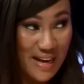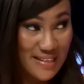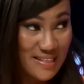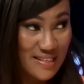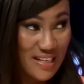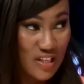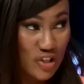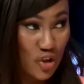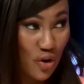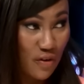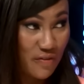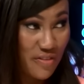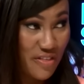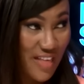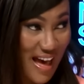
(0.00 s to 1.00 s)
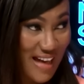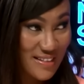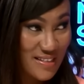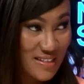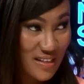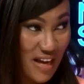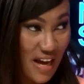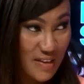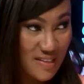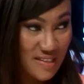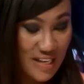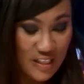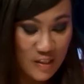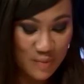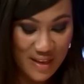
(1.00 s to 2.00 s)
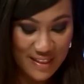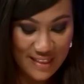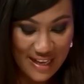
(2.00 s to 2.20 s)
six of that uh, statement